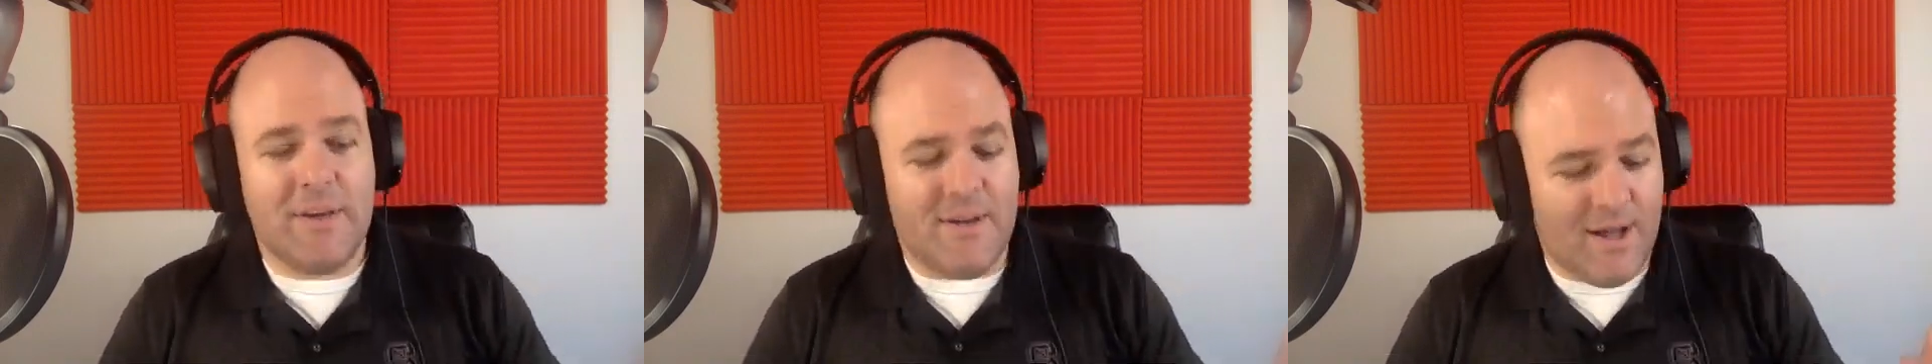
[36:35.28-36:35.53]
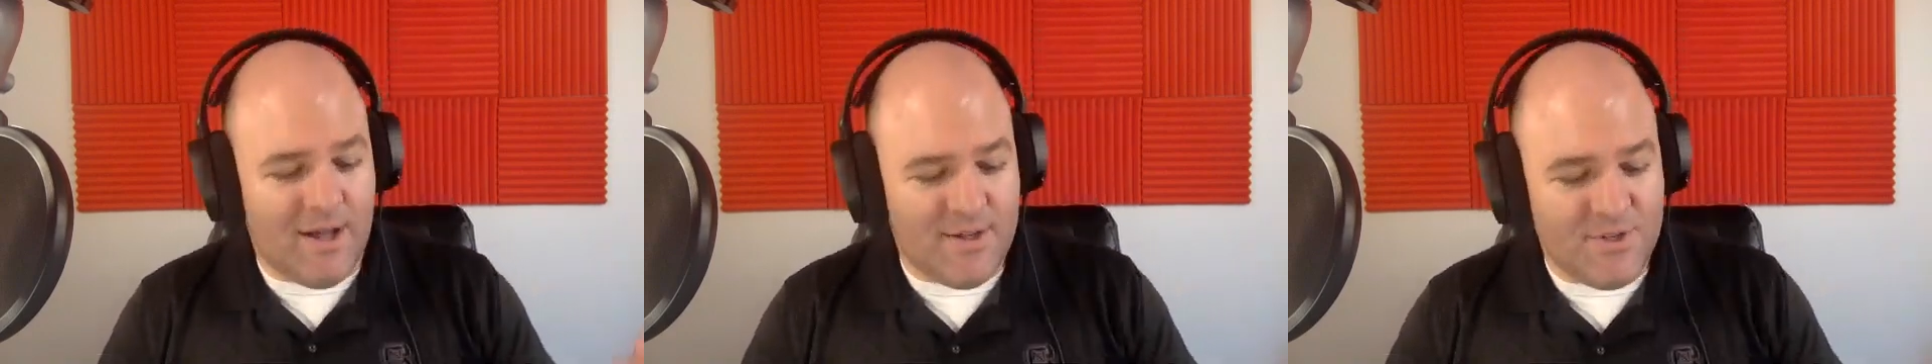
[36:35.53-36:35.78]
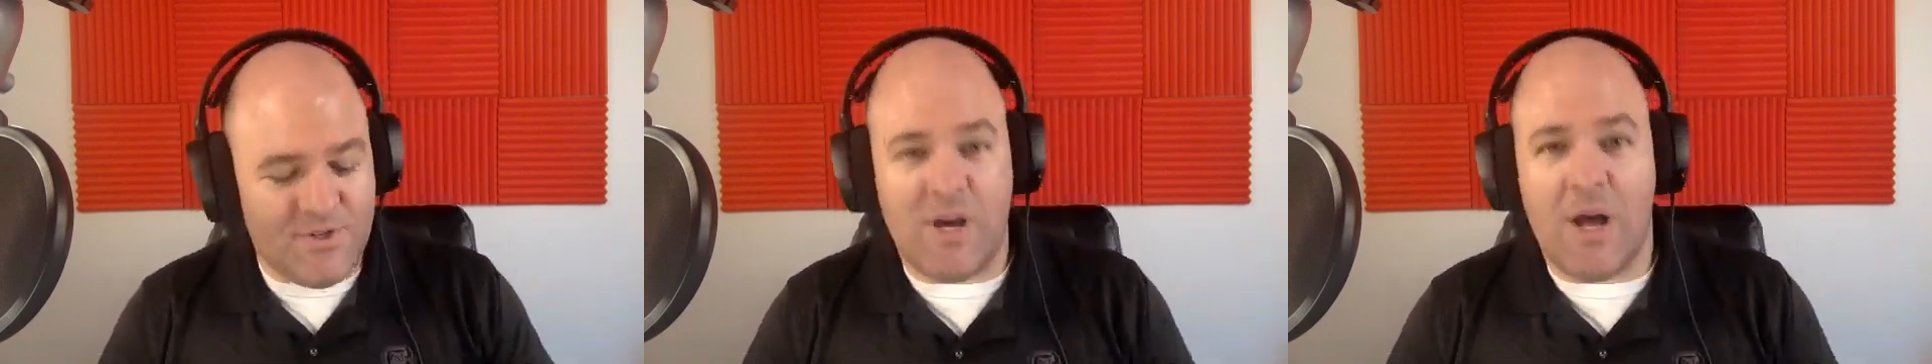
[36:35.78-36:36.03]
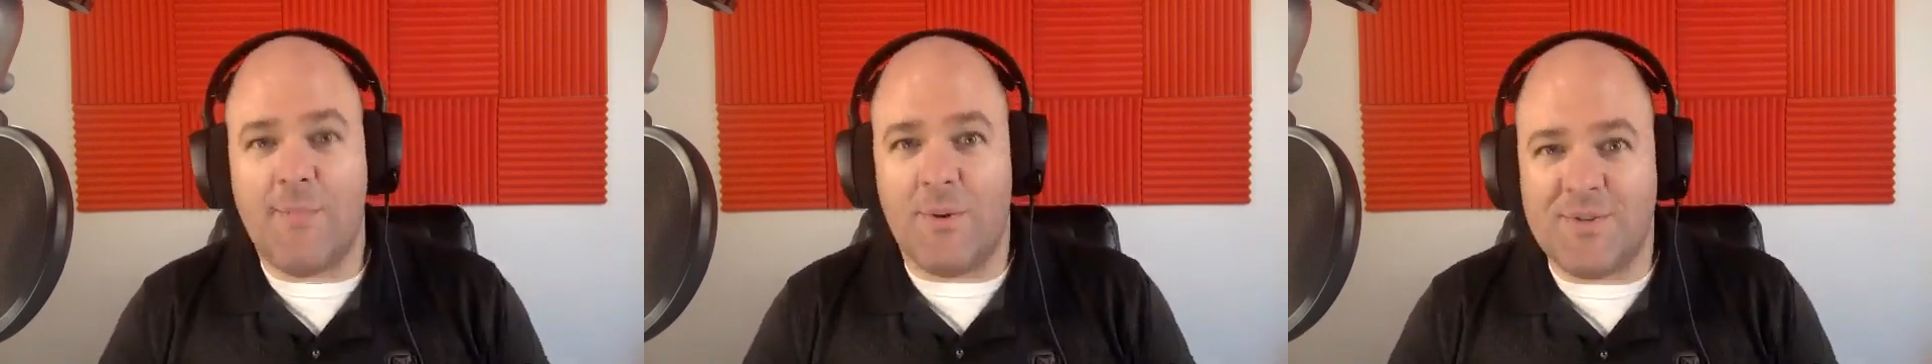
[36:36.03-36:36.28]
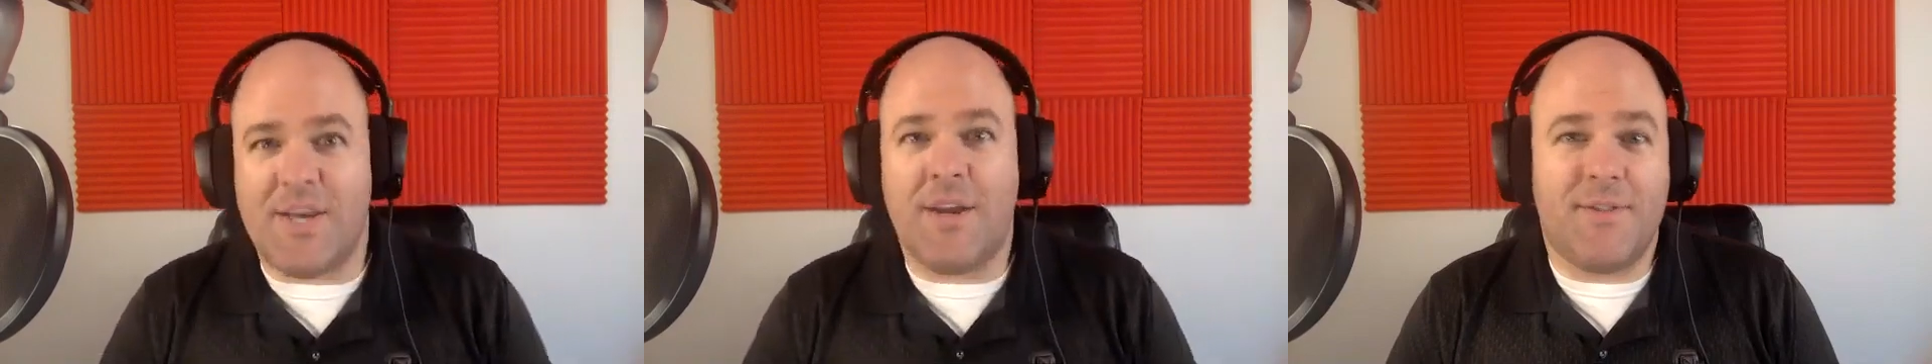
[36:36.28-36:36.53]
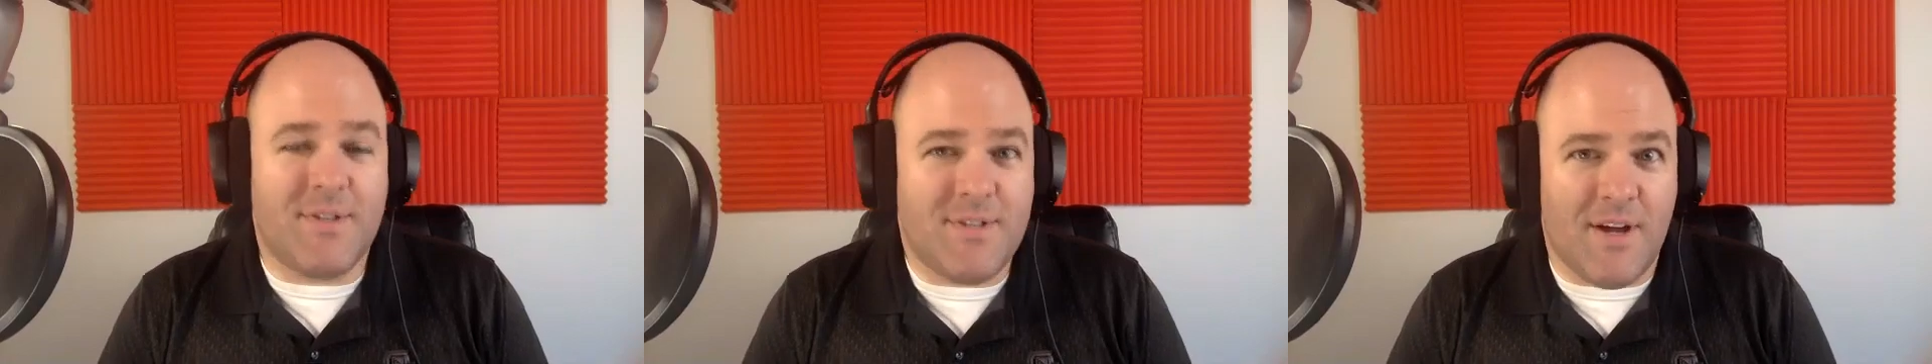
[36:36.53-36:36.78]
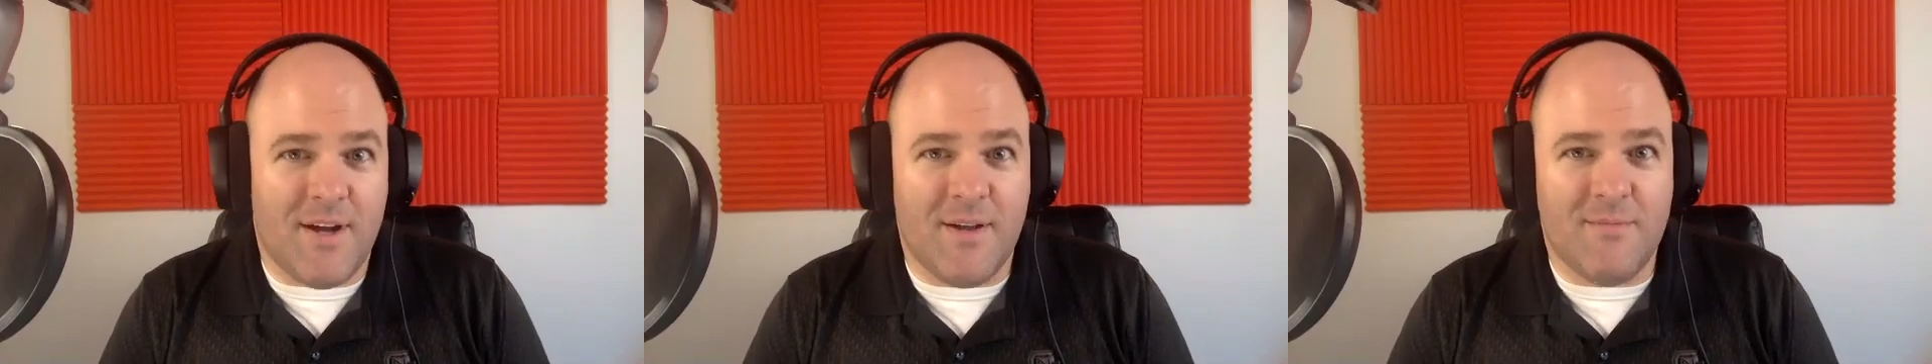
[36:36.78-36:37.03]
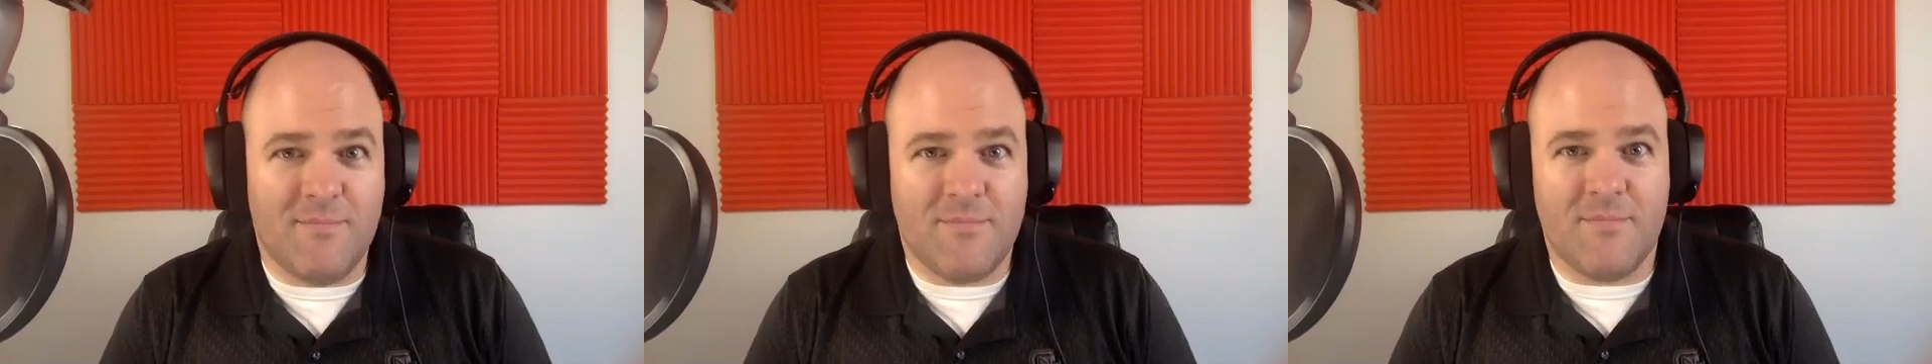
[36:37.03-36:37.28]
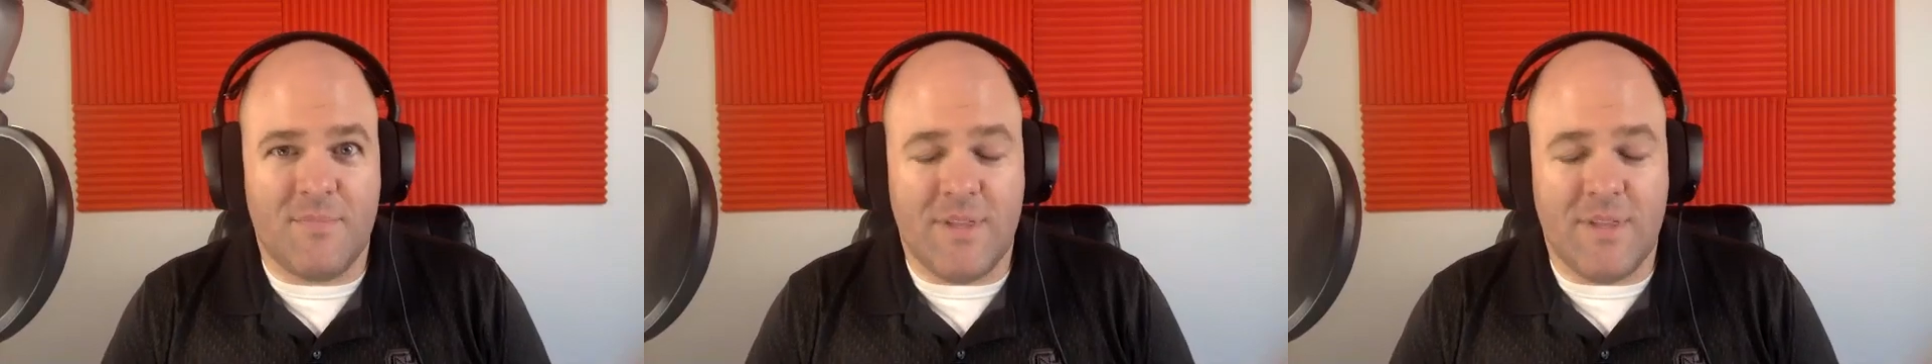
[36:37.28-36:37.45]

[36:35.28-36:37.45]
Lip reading: The job I was at the time